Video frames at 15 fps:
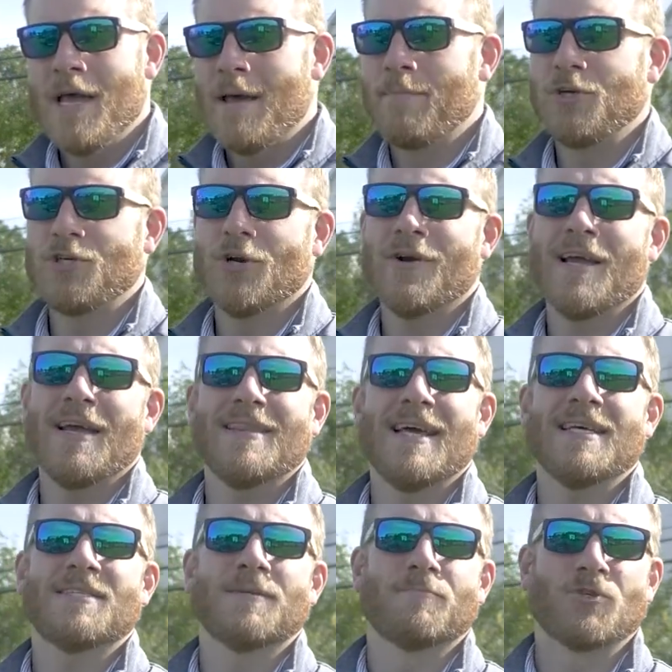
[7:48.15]
and be sure to hit
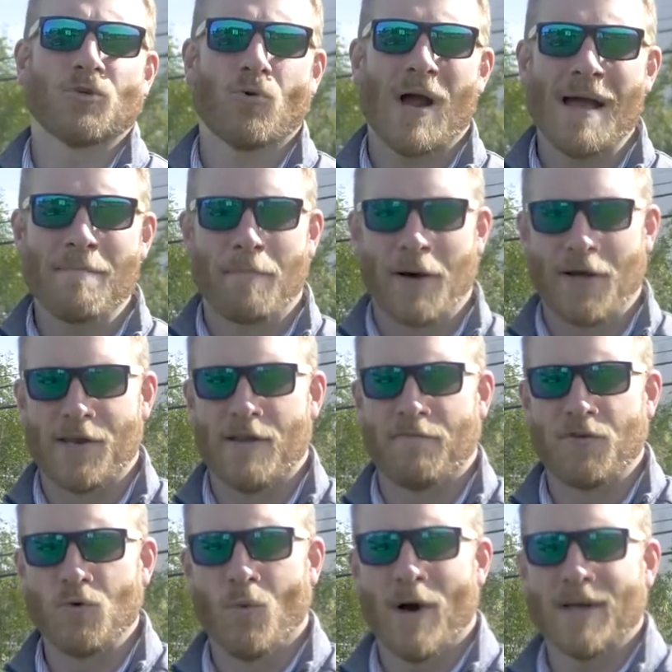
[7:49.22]
that subscribe button
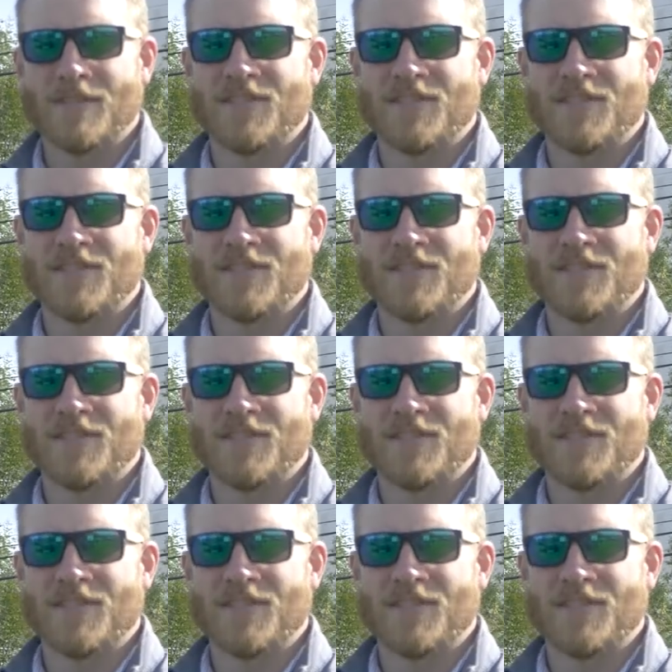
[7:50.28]
if you want